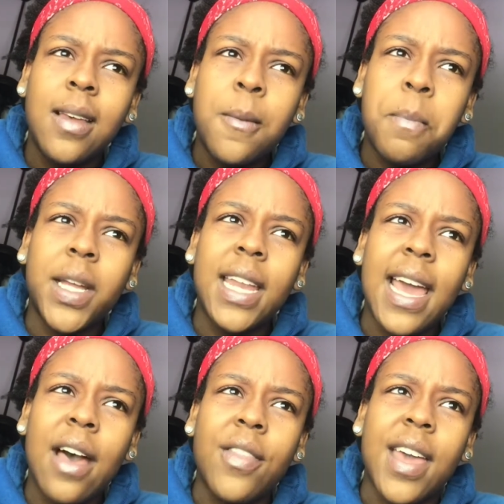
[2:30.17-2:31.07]
But
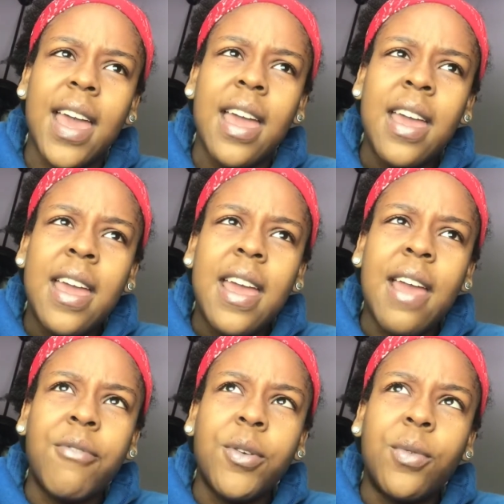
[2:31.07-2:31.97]
now that
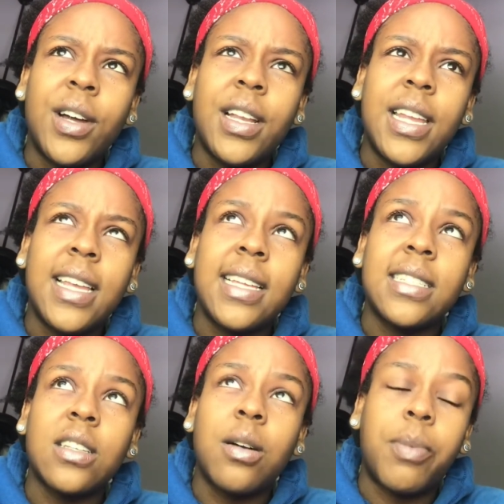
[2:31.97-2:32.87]
everyone
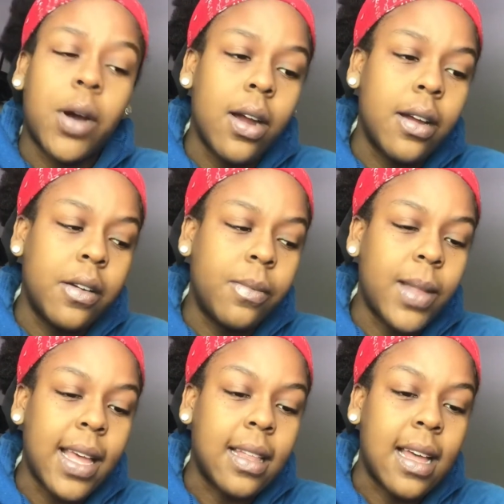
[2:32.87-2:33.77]
is a part of
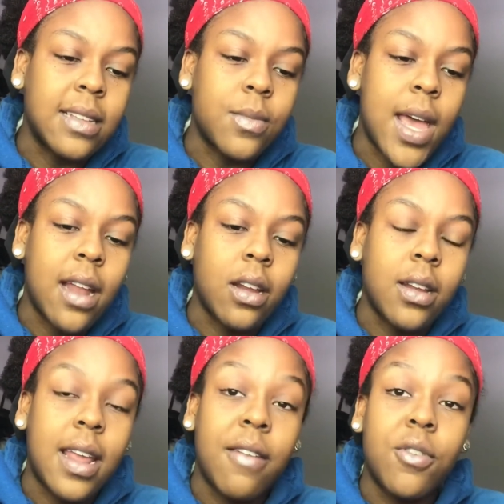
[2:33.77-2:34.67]
Black Lives Matter,
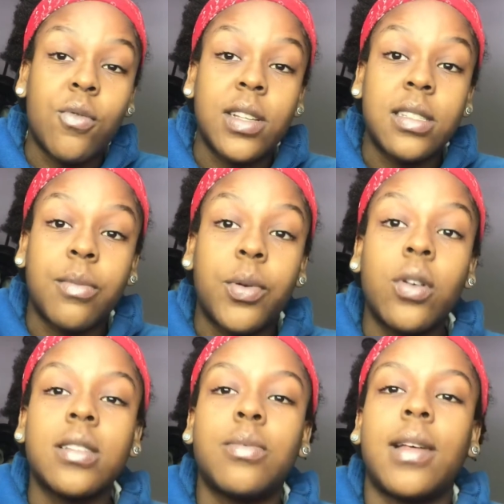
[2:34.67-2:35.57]
and everyone
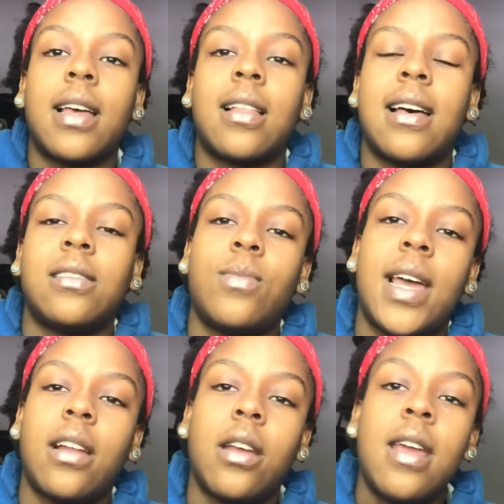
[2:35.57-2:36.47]
supports Black Lives
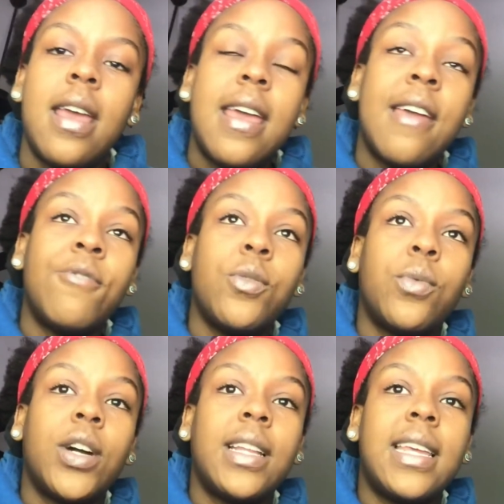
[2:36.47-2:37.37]
Matter,
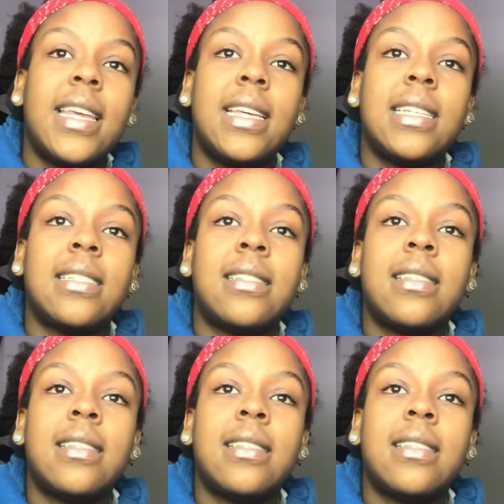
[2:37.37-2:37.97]
everyone is